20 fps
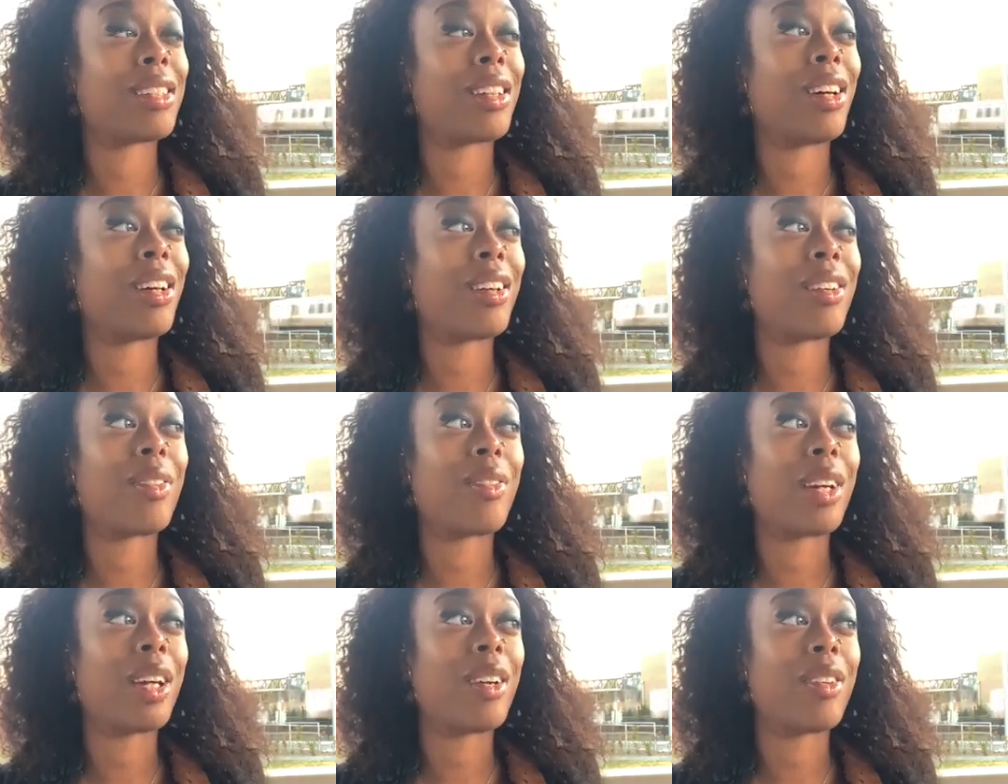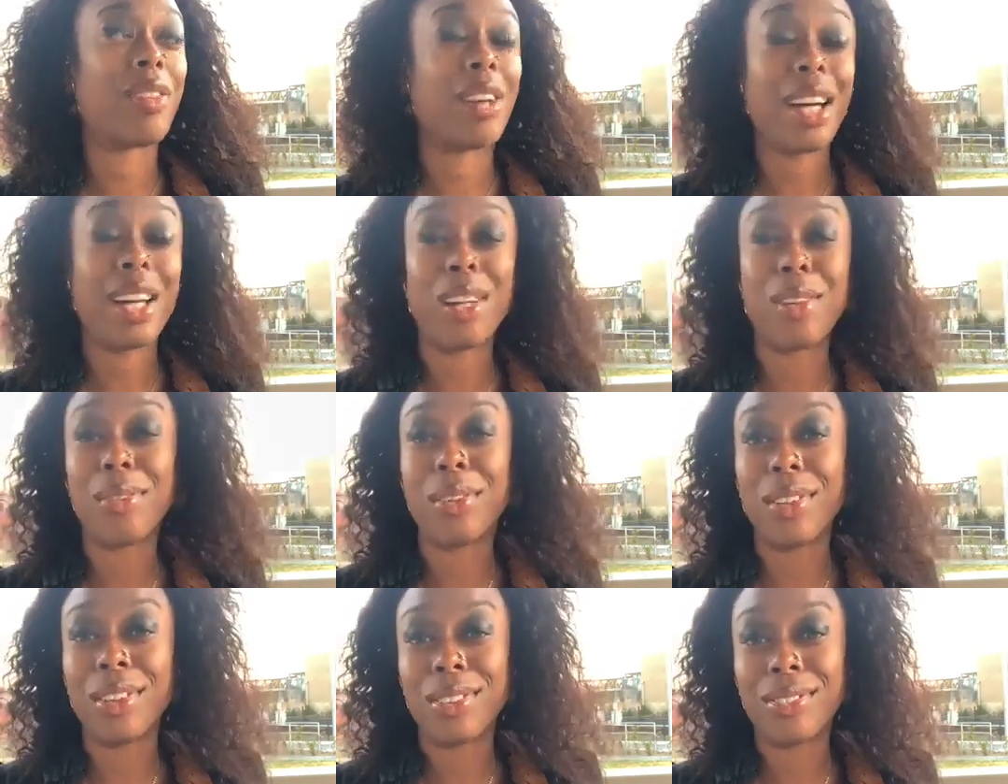It's all
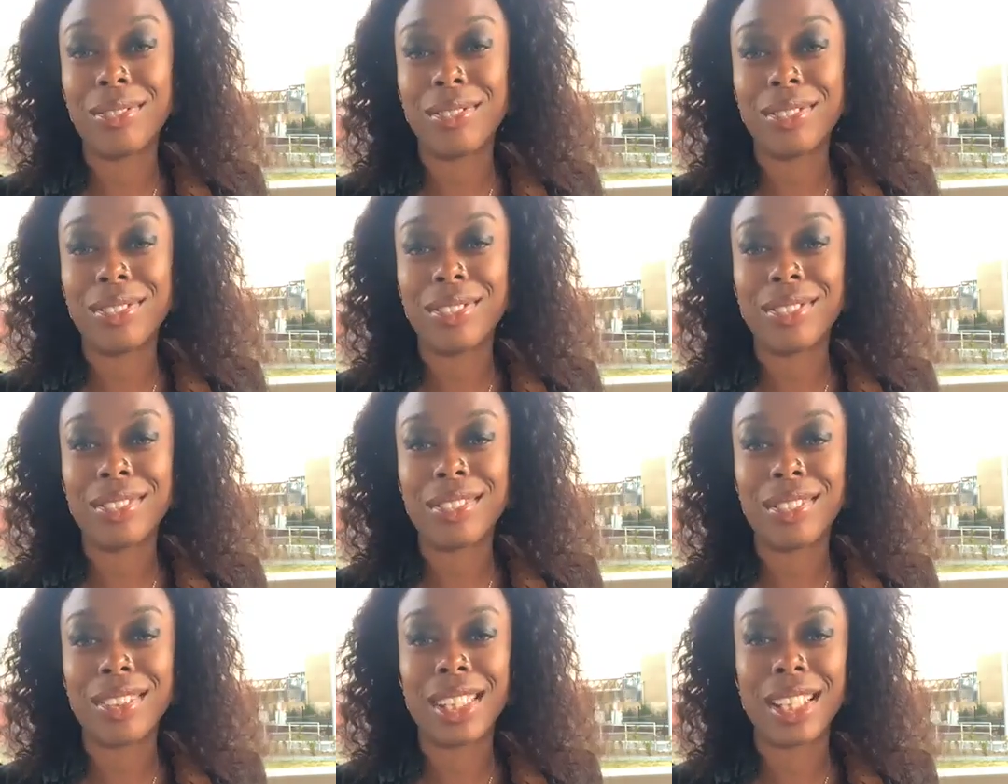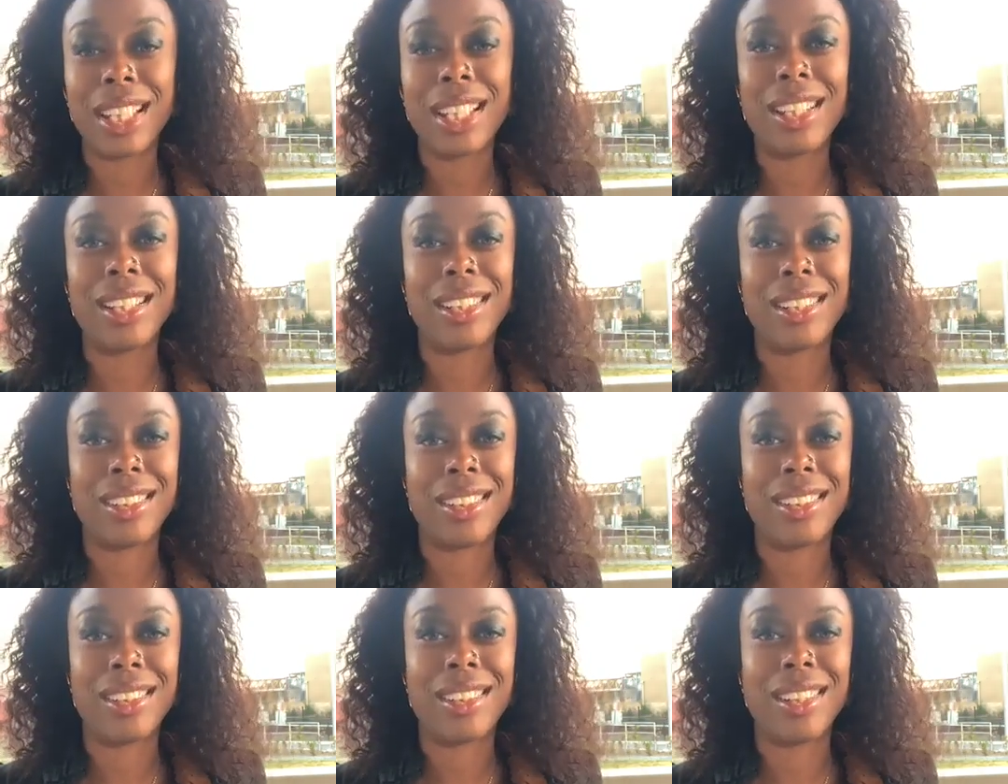verifiable.
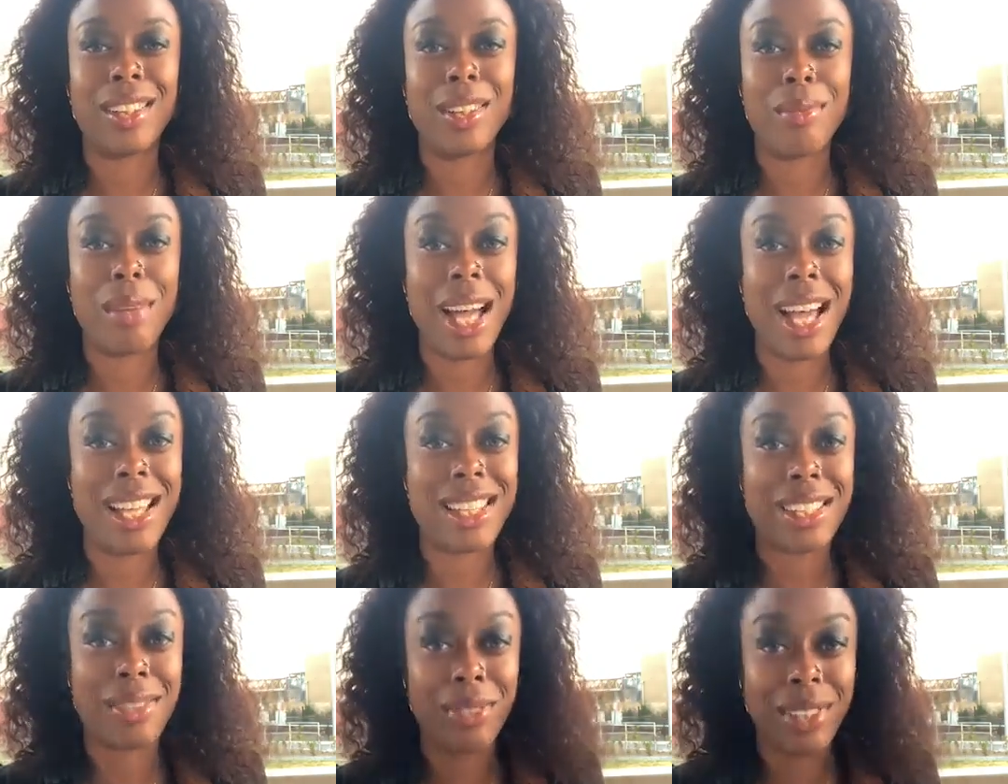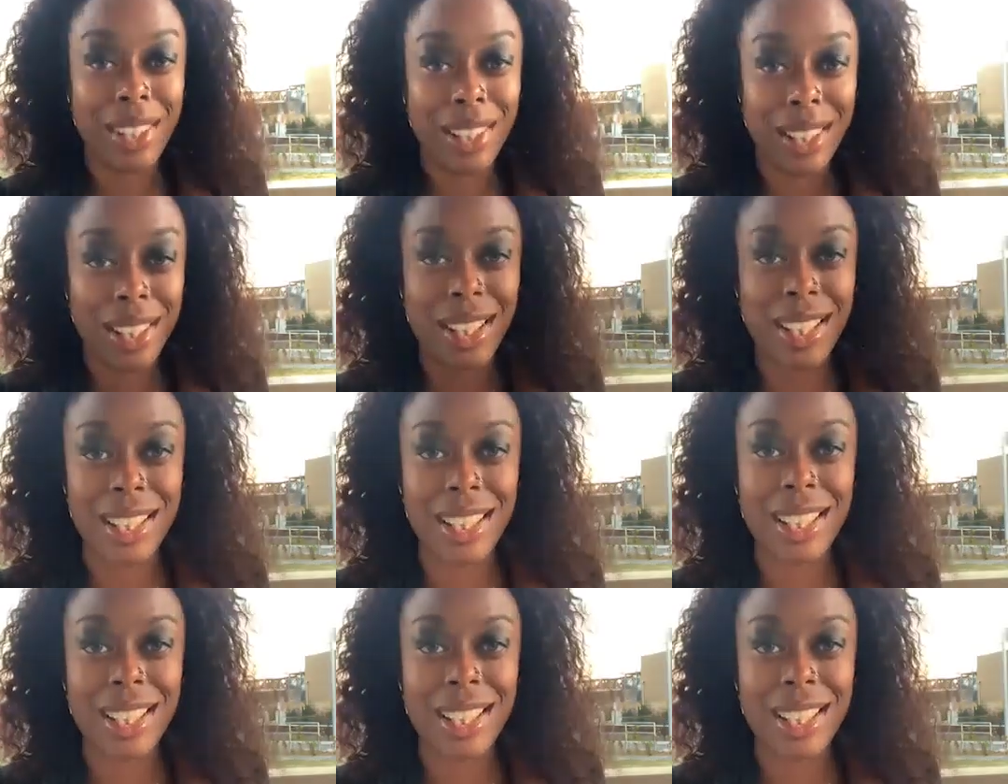Again, ask me,